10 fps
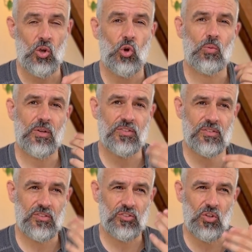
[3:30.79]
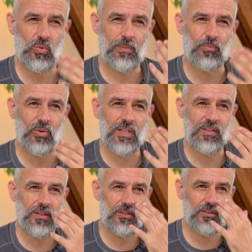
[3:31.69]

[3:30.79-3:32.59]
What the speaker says: almost so we breathe in